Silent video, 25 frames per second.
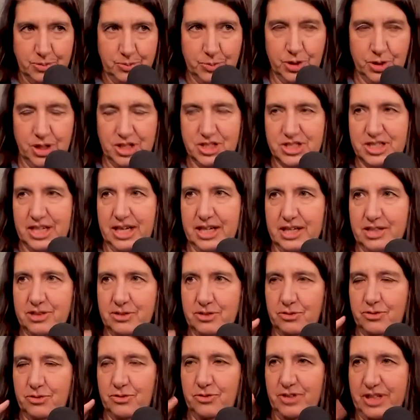project
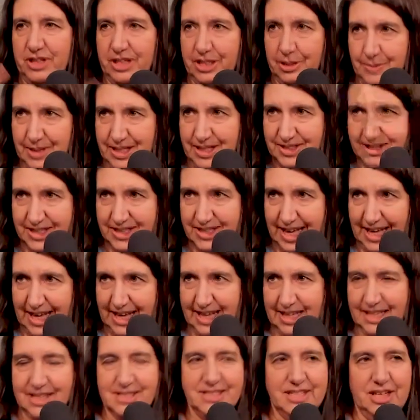Vietnamese
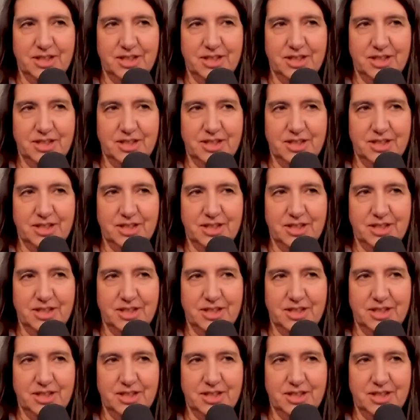gangs,